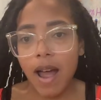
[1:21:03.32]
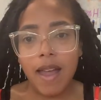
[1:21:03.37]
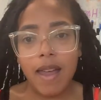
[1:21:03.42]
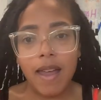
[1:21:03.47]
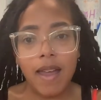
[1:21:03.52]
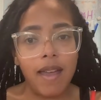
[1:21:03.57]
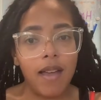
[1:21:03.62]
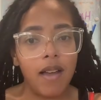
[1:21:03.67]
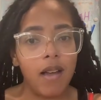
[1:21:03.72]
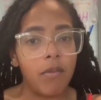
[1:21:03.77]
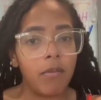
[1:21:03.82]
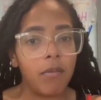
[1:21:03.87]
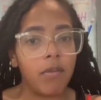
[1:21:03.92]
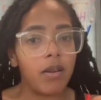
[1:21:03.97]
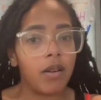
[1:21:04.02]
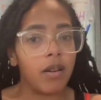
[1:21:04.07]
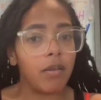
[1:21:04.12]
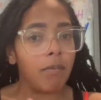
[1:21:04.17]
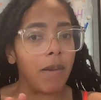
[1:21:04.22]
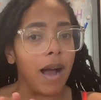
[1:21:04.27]
I
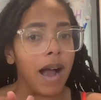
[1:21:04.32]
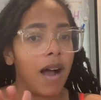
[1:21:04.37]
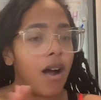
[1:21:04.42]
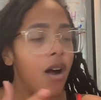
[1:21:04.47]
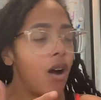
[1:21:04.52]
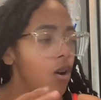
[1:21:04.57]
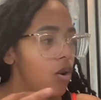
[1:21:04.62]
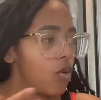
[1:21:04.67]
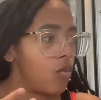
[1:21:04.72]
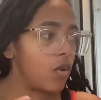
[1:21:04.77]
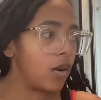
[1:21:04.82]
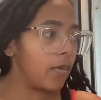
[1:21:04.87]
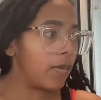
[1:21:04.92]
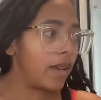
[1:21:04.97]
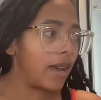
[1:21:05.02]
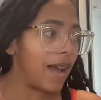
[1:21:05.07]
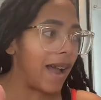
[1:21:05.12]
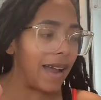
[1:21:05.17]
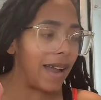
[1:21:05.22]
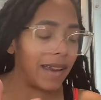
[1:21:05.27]
am so my own
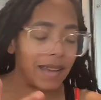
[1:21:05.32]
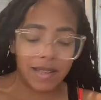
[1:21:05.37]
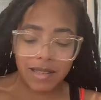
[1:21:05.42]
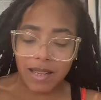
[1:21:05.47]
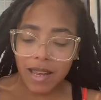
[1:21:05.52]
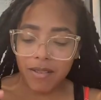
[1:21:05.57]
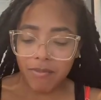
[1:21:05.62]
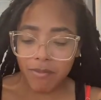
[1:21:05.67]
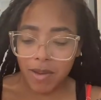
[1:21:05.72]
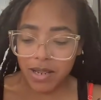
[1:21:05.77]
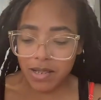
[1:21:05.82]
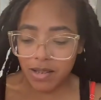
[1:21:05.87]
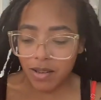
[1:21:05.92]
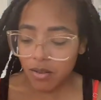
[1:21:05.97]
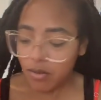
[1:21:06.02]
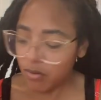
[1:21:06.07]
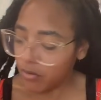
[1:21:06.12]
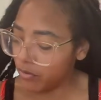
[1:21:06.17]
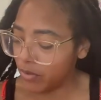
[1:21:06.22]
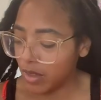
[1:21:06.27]
woman. I can save
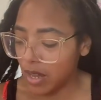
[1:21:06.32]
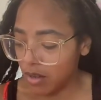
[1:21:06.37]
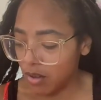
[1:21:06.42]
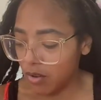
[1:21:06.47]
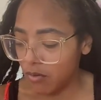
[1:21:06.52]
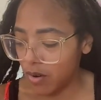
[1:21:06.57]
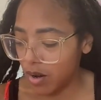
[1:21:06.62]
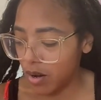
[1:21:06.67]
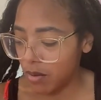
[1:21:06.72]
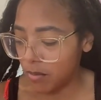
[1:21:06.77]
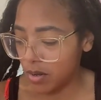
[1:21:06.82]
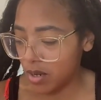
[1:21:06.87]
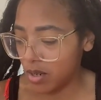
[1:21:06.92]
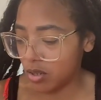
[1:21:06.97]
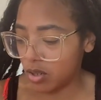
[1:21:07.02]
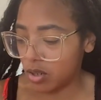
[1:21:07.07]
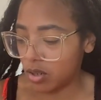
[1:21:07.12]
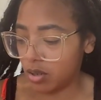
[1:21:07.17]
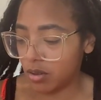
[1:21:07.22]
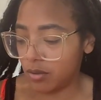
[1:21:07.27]
myself. Oh, Thank you very oh,
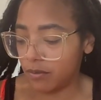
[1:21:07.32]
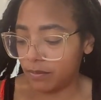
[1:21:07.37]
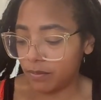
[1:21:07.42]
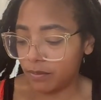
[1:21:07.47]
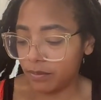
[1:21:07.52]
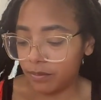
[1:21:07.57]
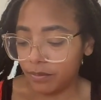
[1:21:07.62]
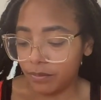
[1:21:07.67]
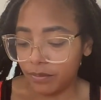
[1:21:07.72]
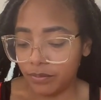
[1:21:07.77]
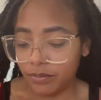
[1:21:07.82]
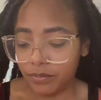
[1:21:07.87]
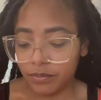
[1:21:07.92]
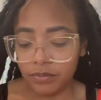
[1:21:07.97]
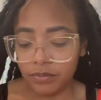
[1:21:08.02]
much.